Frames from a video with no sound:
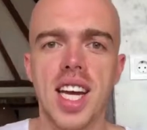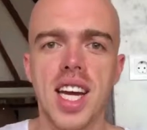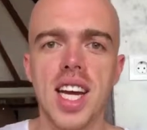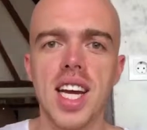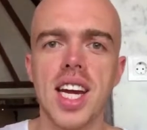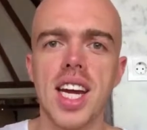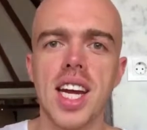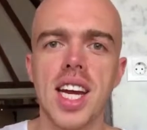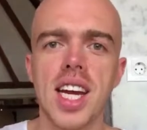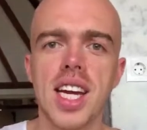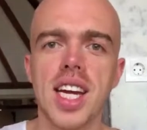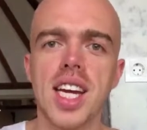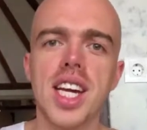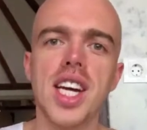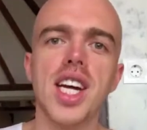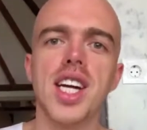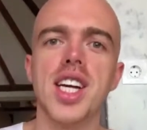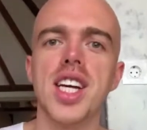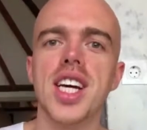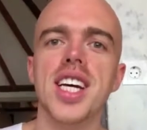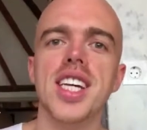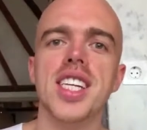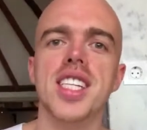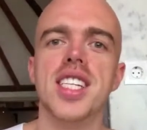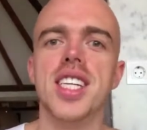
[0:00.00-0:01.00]
G'day, Gun
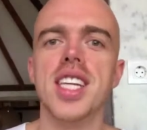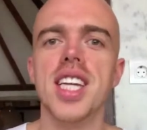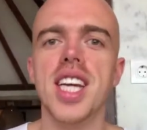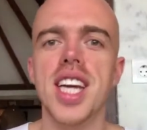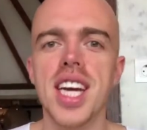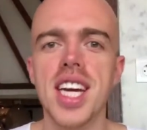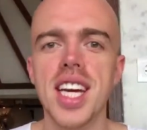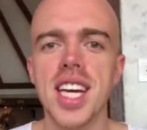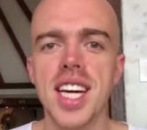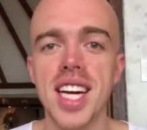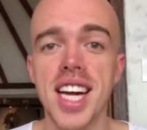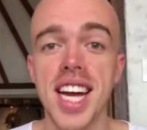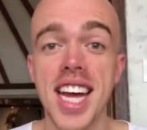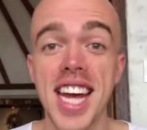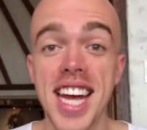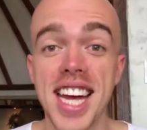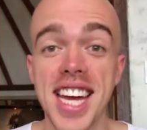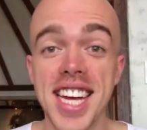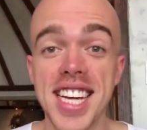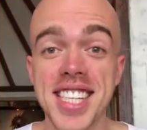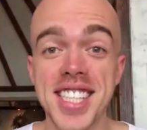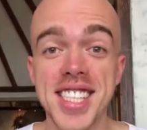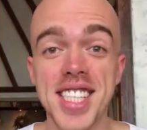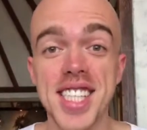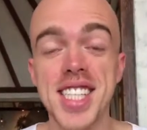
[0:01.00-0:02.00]
Hudson here,
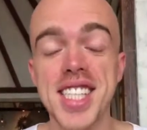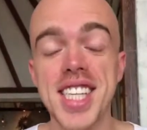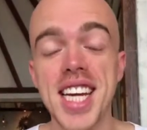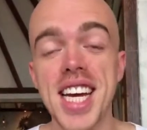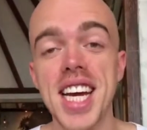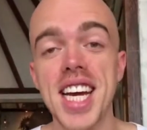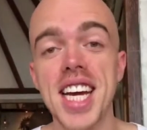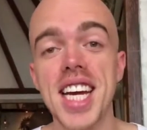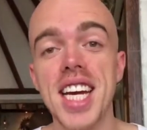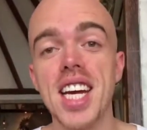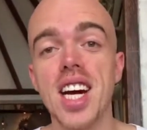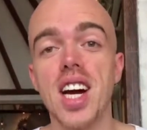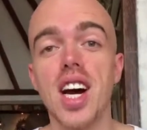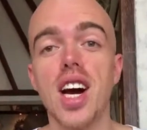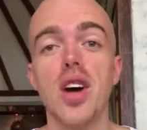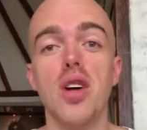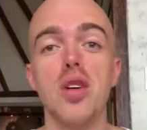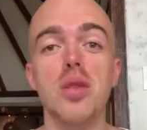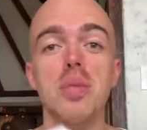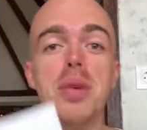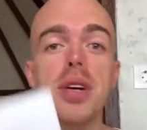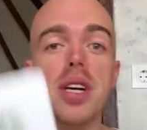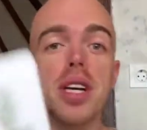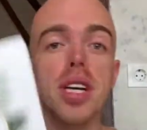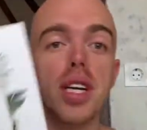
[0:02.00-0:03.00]
and today
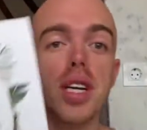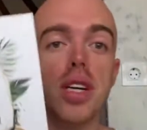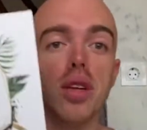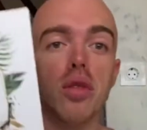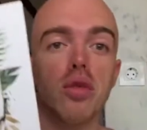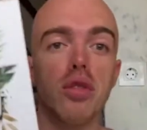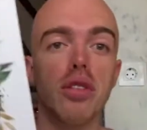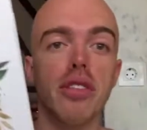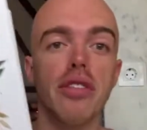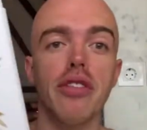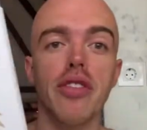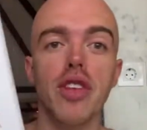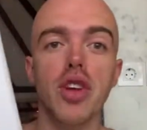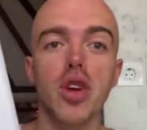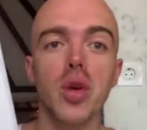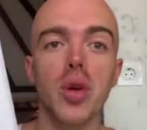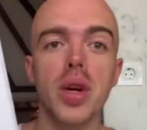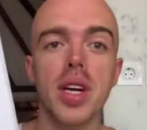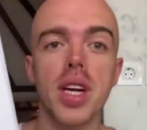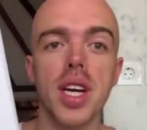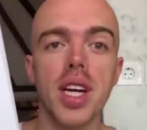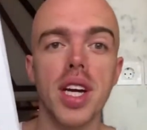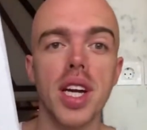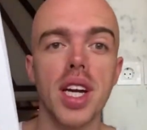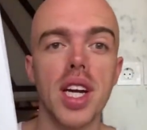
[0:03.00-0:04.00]
I'll be
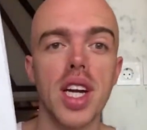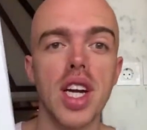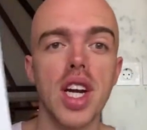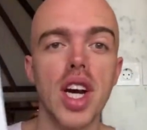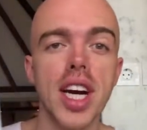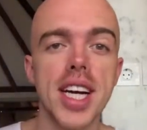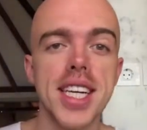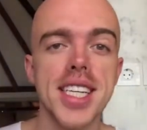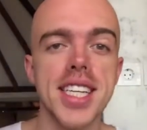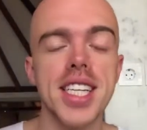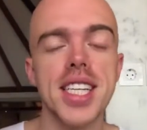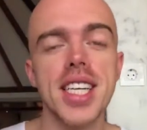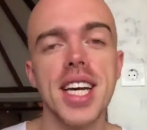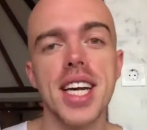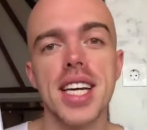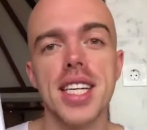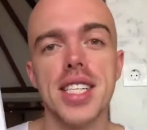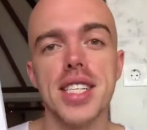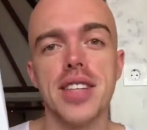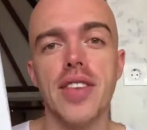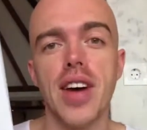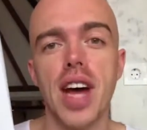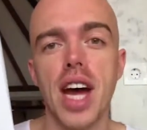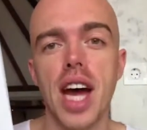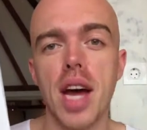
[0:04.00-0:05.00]
reviewing 90
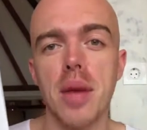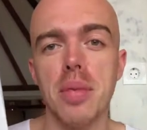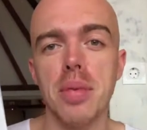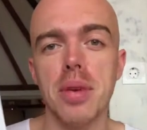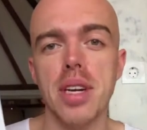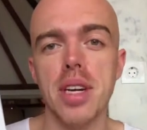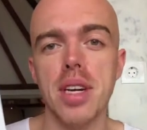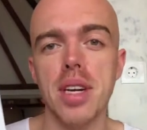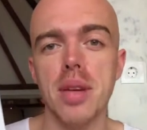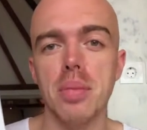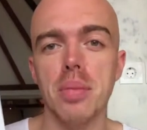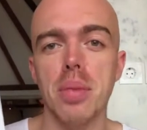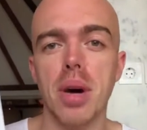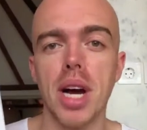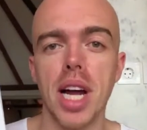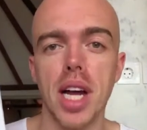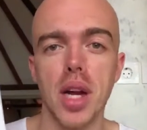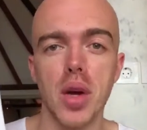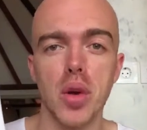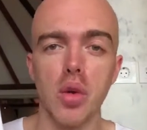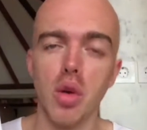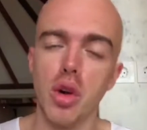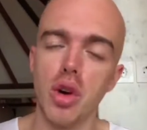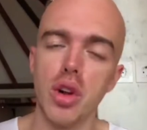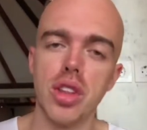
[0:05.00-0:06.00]
Days of Happy by
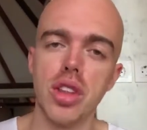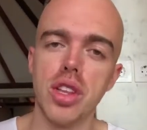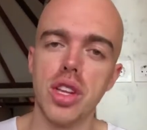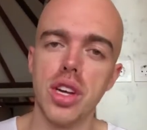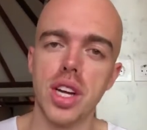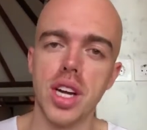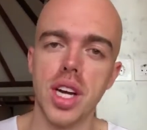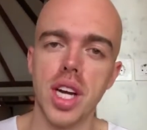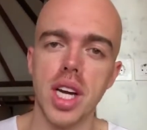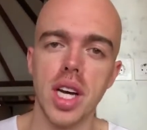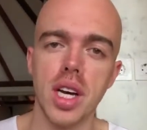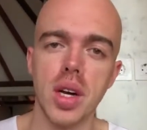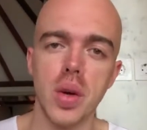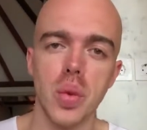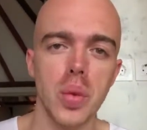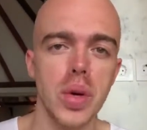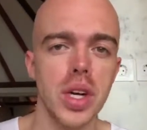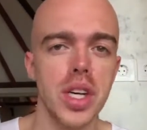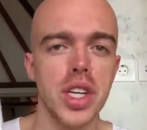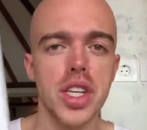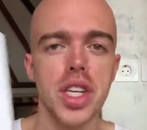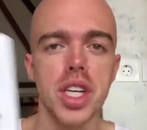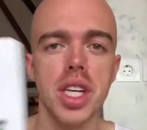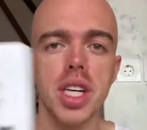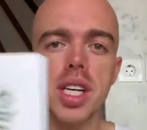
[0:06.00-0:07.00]
Growthlocker,
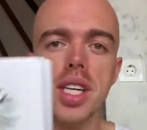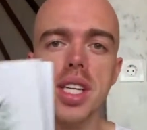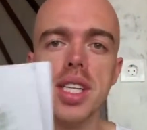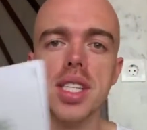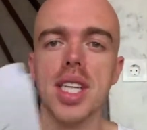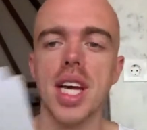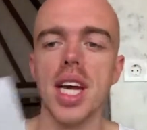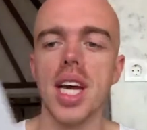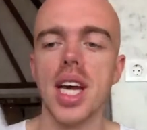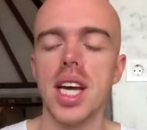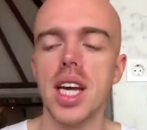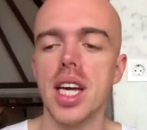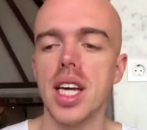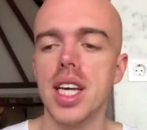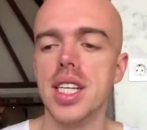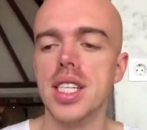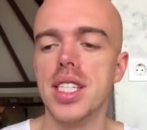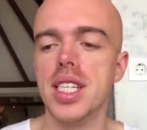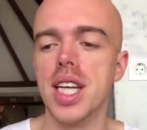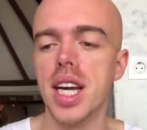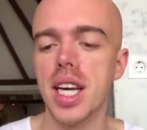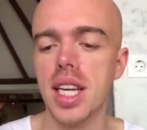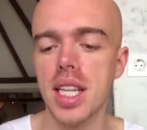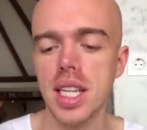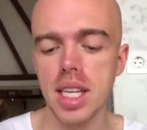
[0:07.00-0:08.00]
which is a
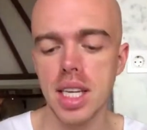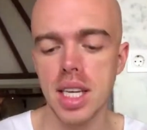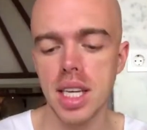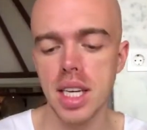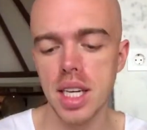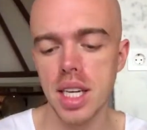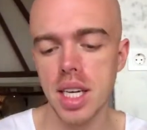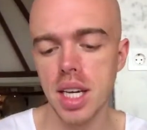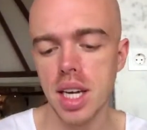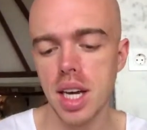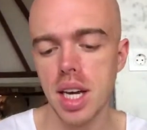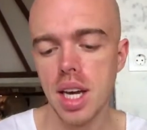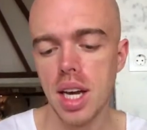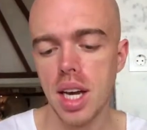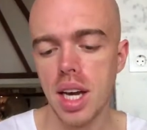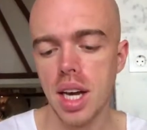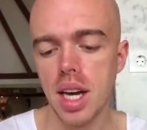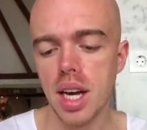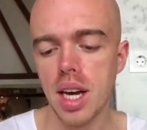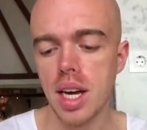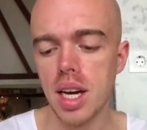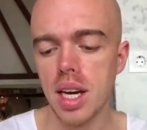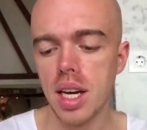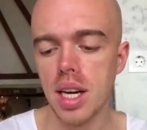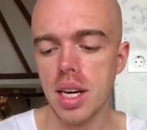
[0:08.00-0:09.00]
daily
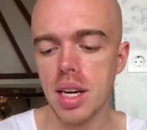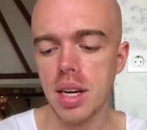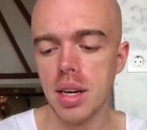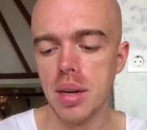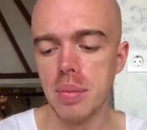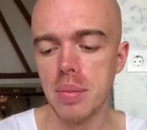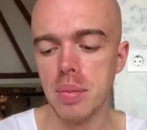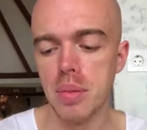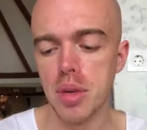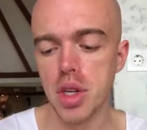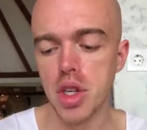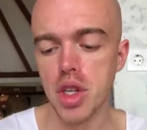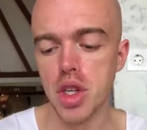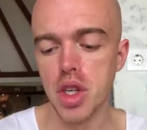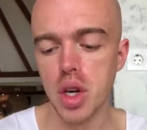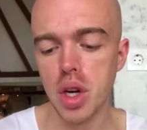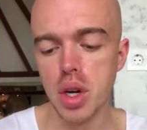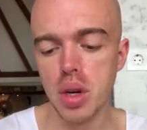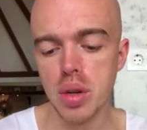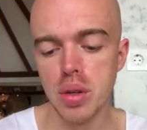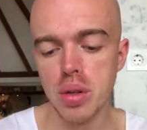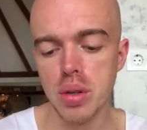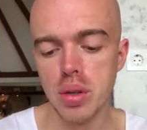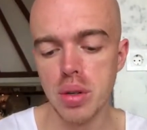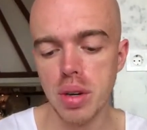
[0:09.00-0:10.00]

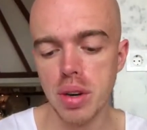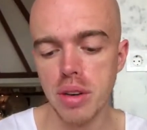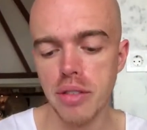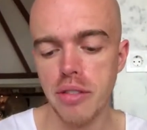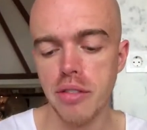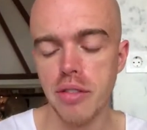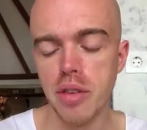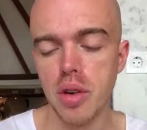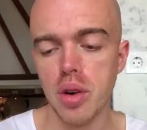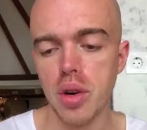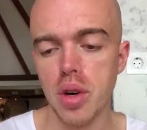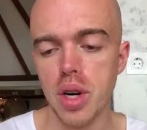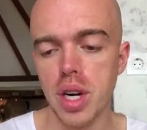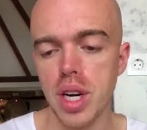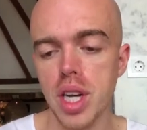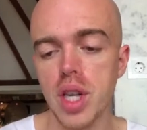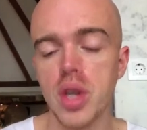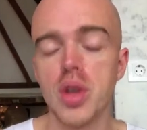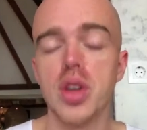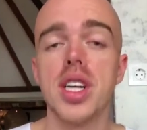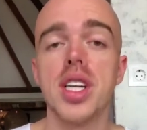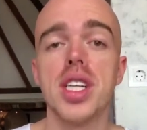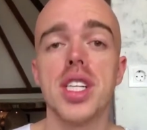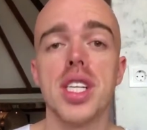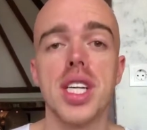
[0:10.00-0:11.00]
journal for
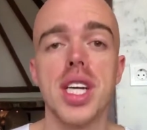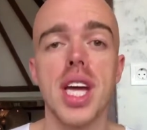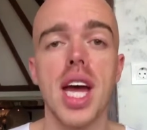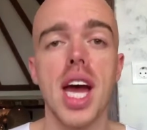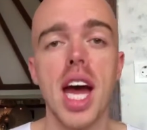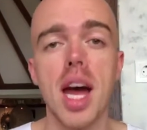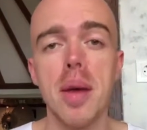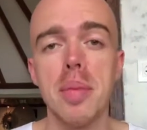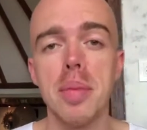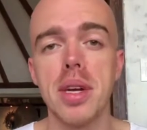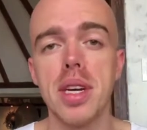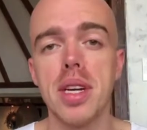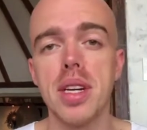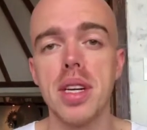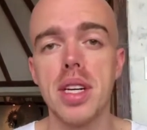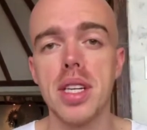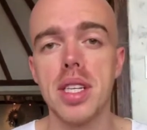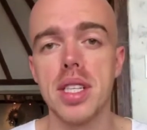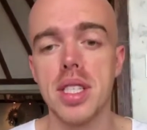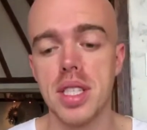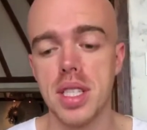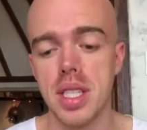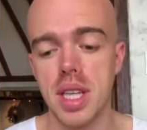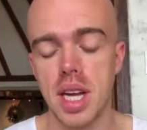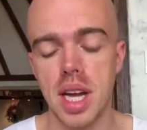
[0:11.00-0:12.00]
increasing
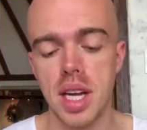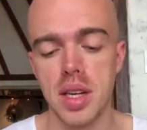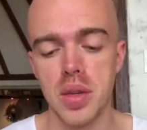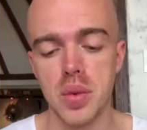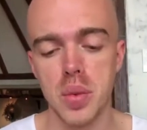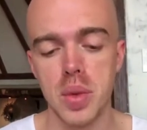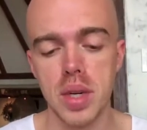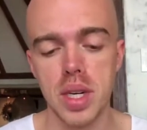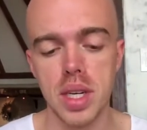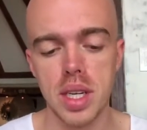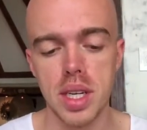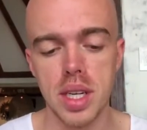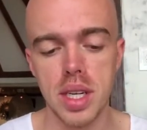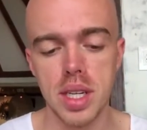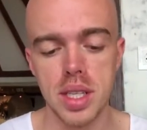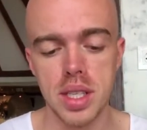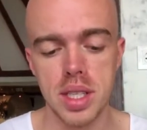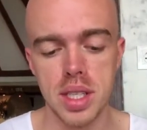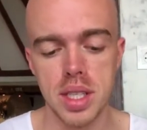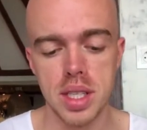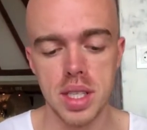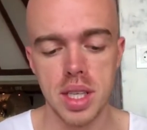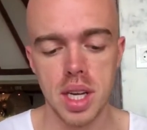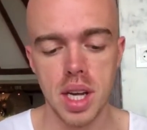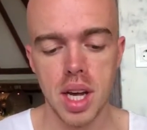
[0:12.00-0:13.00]
happiness, as well
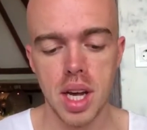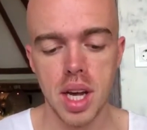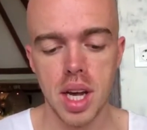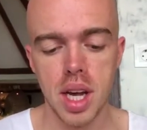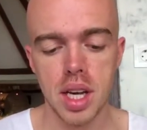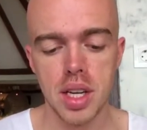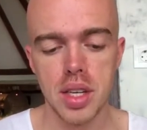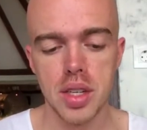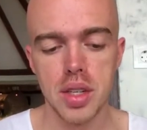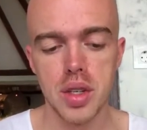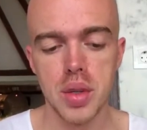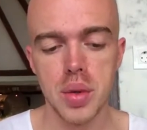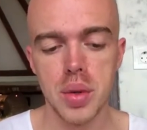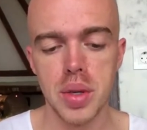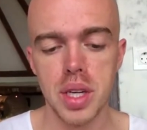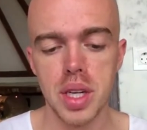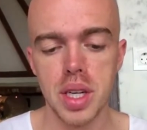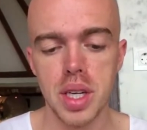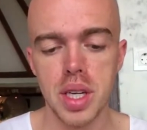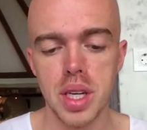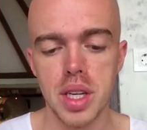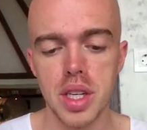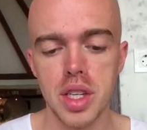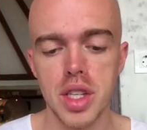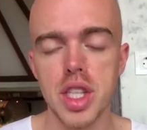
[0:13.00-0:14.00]
as
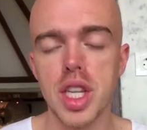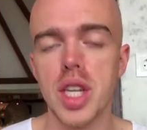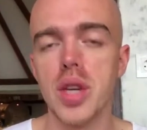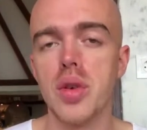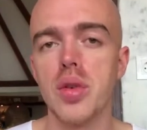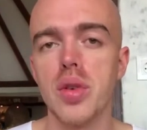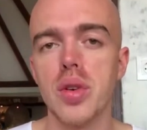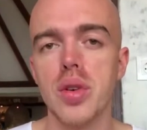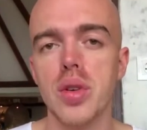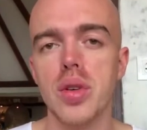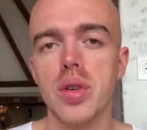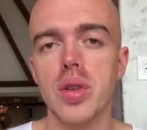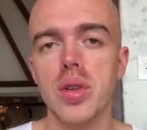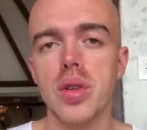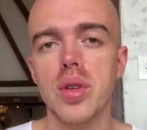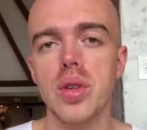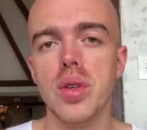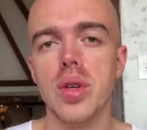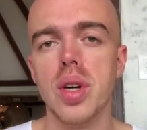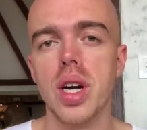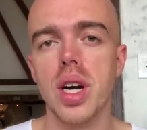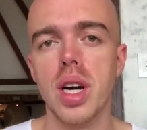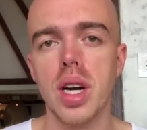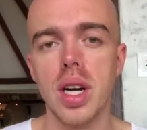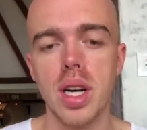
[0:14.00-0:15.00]
doing general